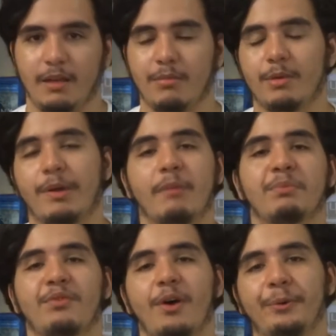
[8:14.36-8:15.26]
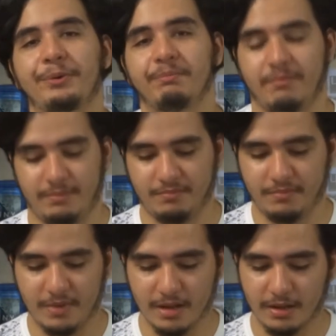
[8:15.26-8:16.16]
Better pick up the phone.
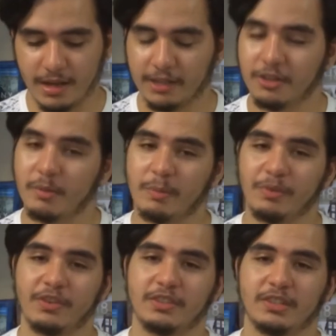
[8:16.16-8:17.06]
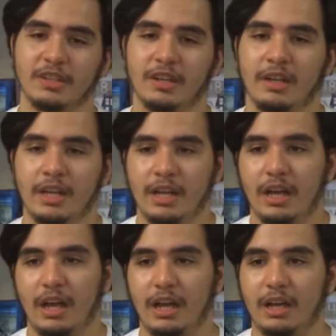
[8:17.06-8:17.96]
I told my professor,
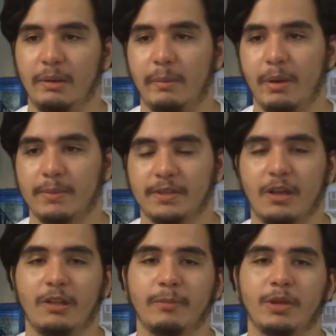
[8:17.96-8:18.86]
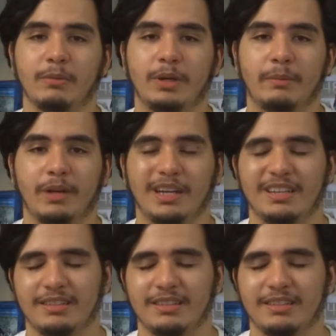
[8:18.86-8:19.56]
uh, my mom's calling me, I'll be right back.